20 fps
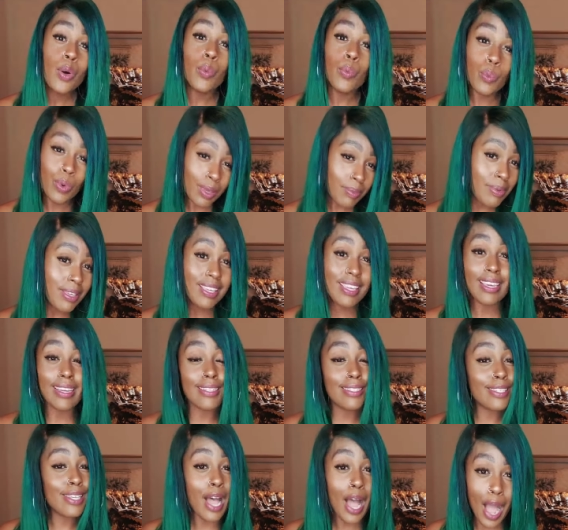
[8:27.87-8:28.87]
we
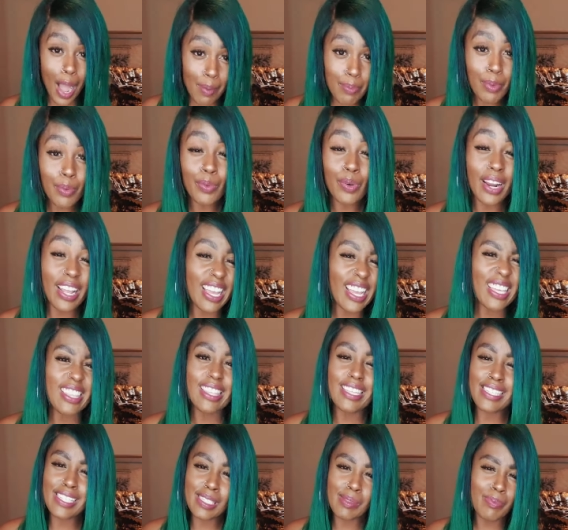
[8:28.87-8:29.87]
begin to operate in
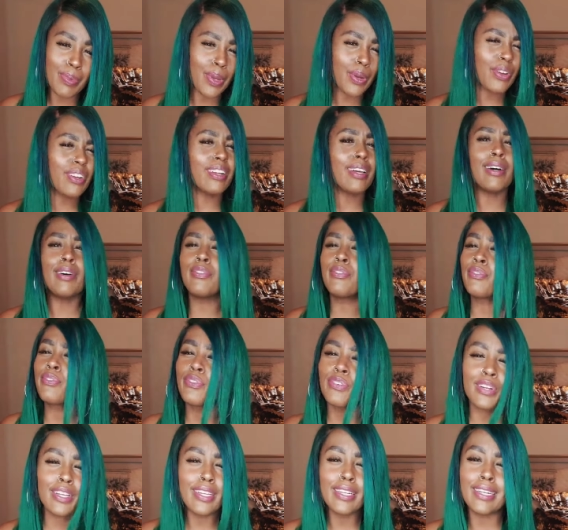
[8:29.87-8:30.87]
the spirit of
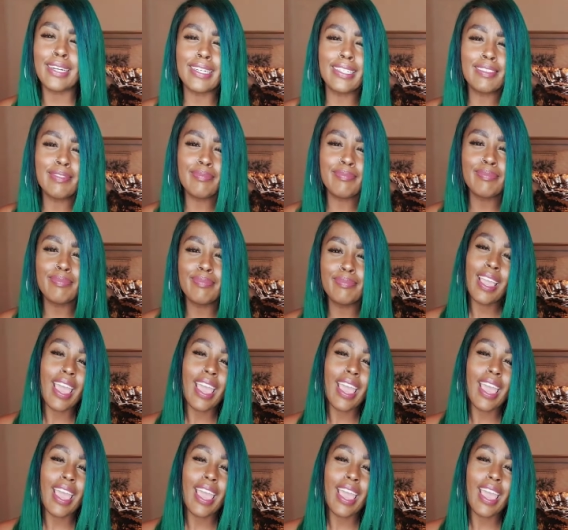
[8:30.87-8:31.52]
freedom